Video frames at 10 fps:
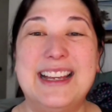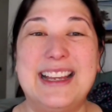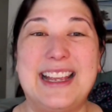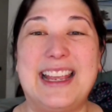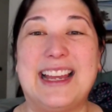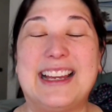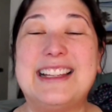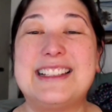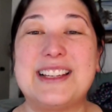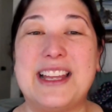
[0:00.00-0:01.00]

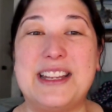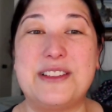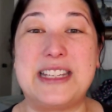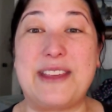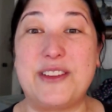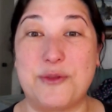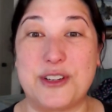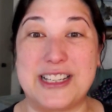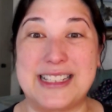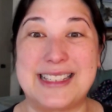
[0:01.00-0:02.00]
And and David
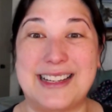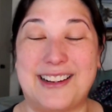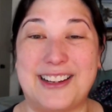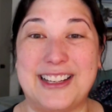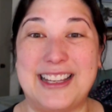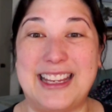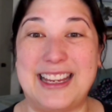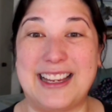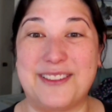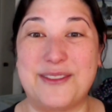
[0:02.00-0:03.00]
was on the um,